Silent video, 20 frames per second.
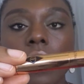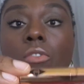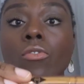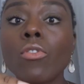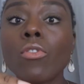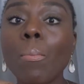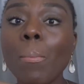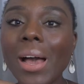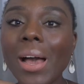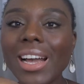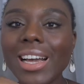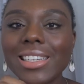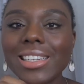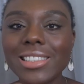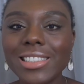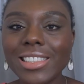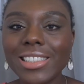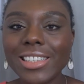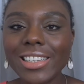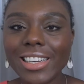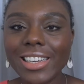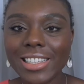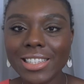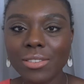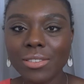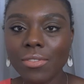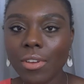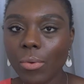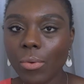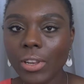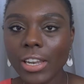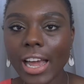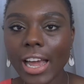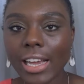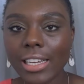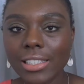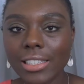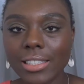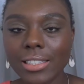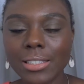The packaging is very
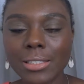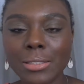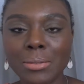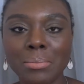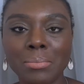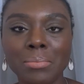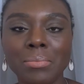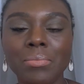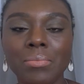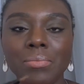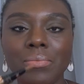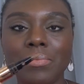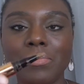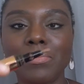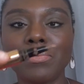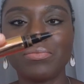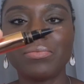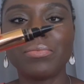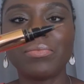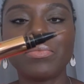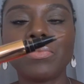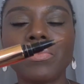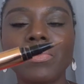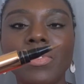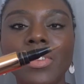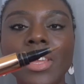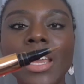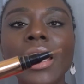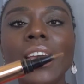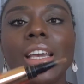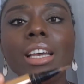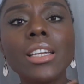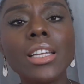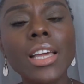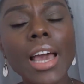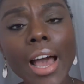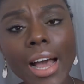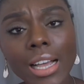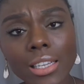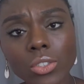nice. It
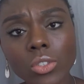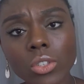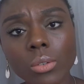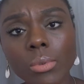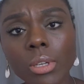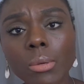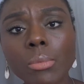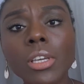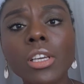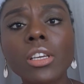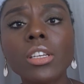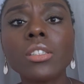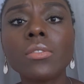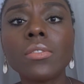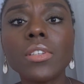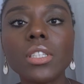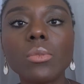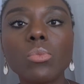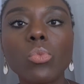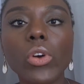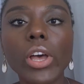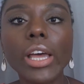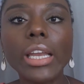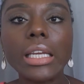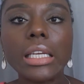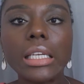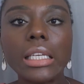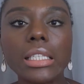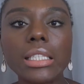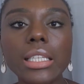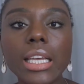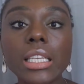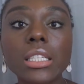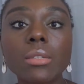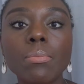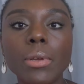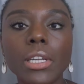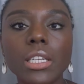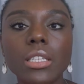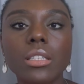has to be, because this brand is
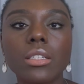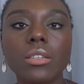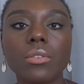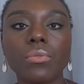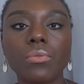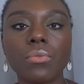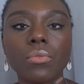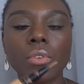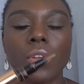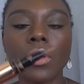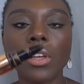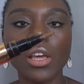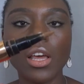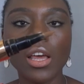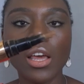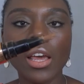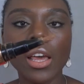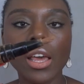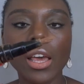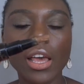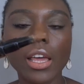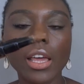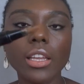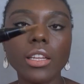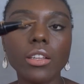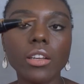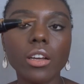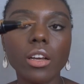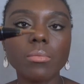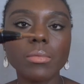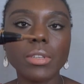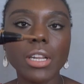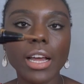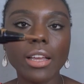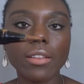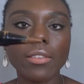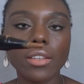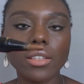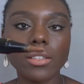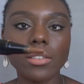expensive. And it comes
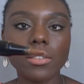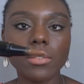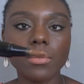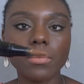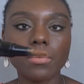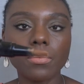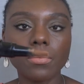like this.